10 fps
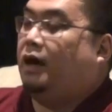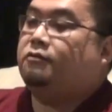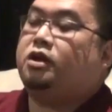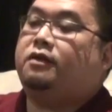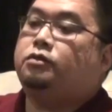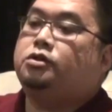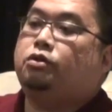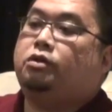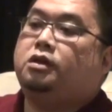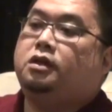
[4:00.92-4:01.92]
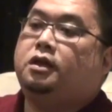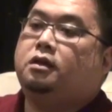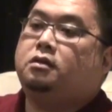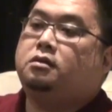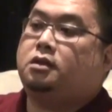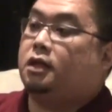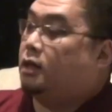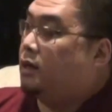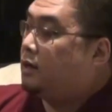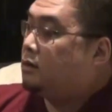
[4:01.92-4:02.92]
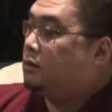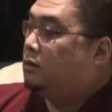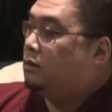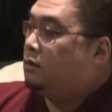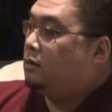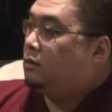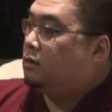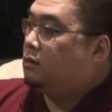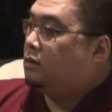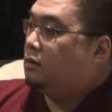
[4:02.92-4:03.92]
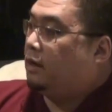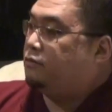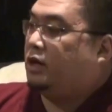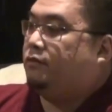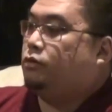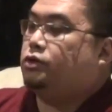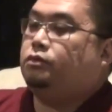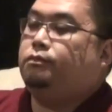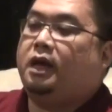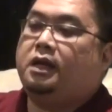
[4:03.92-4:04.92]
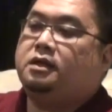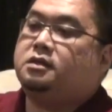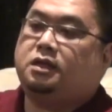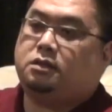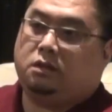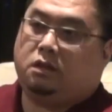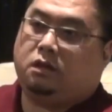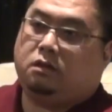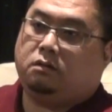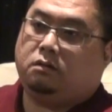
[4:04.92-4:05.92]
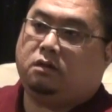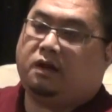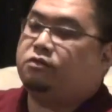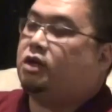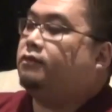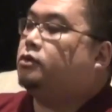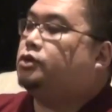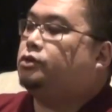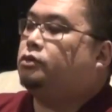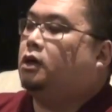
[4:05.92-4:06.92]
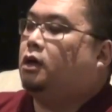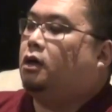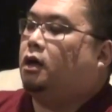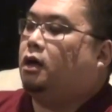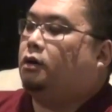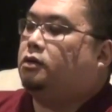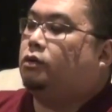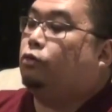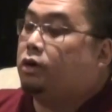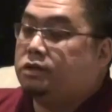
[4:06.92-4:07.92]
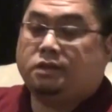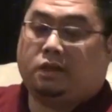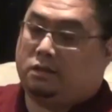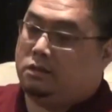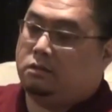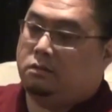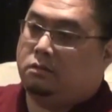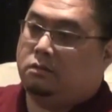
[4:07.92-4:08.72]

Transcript: I've traveled to North India, to Ladakh. I've traveled to many states in India. I've traveled to the worst state,